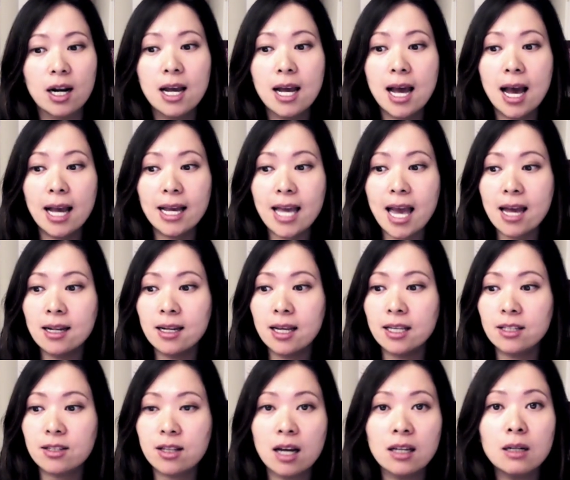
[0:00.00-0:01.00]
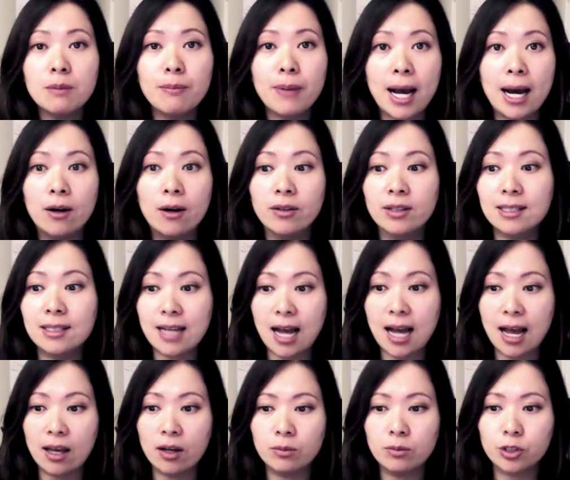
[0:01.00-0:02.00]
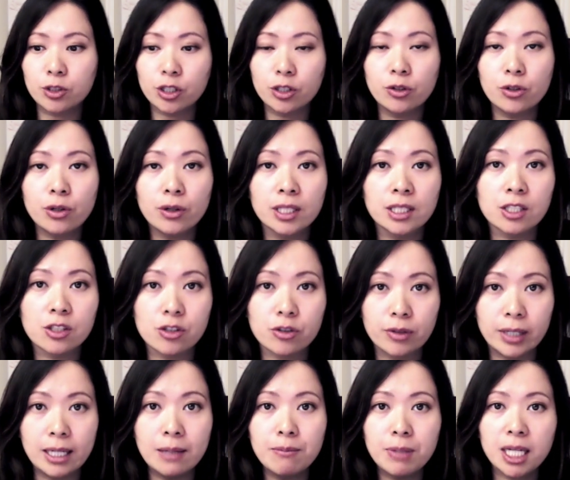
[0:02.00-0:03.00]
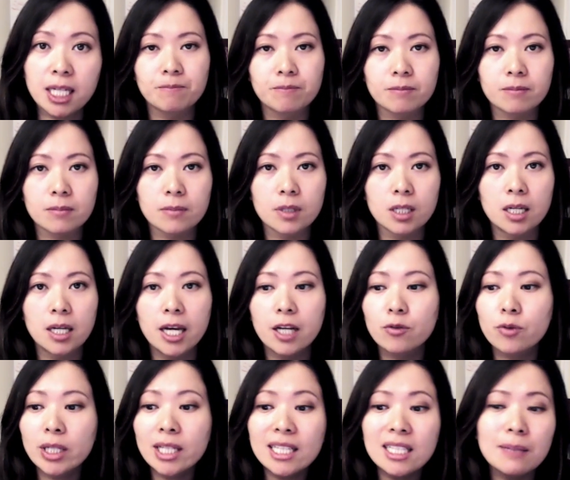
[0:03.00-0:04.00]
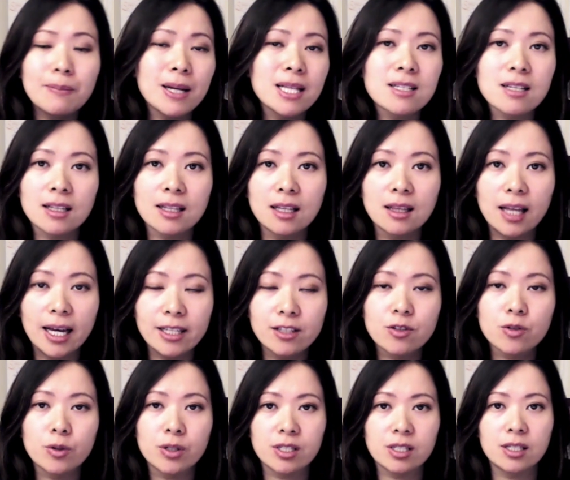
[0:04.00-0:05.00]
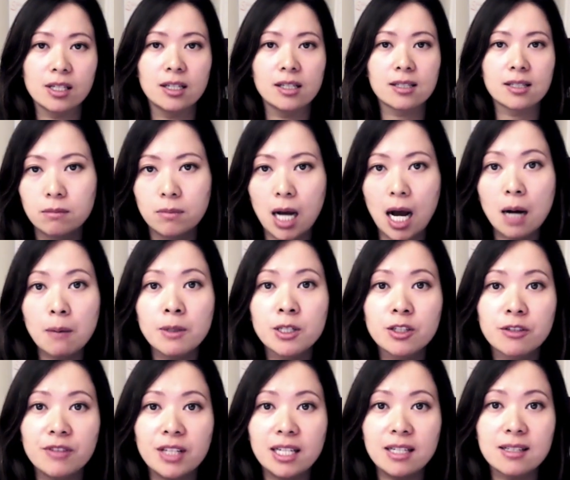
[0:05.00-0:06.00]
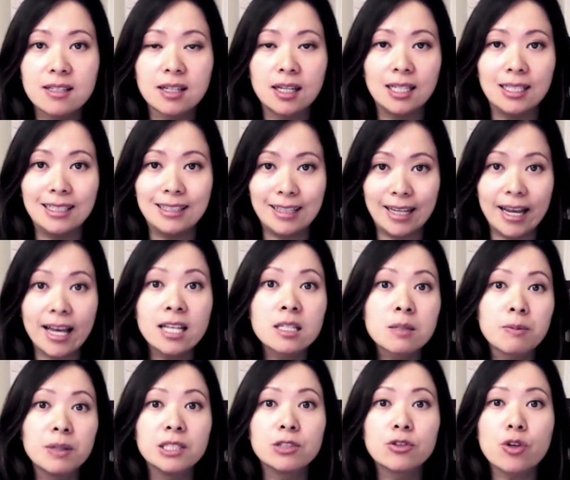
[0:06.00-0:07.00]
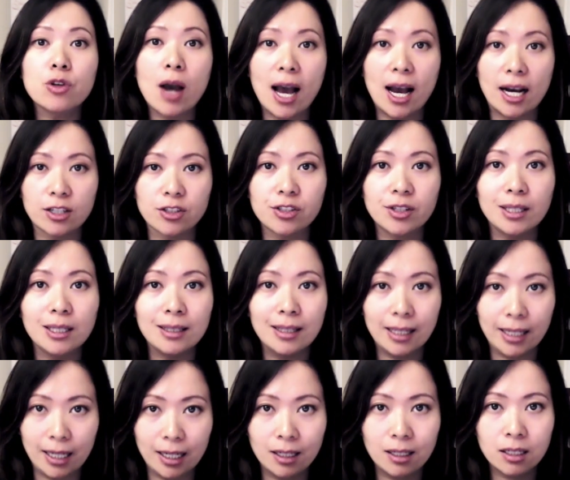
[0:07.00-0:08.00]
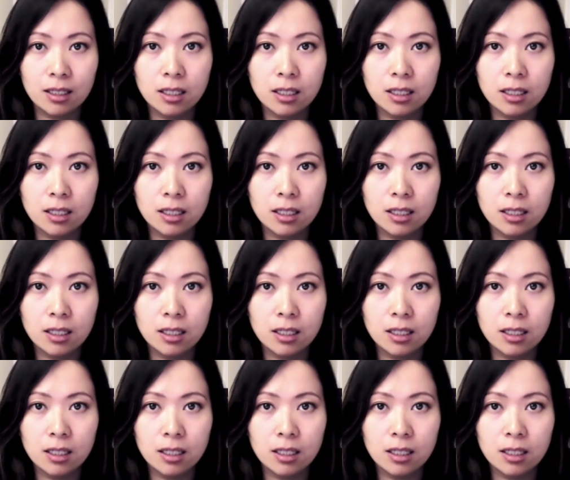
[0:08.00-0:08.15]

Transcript: Again, it's not about the dial I'm showing you on the screen, because it really depends on the light sources and how much of these enhancements you actually need.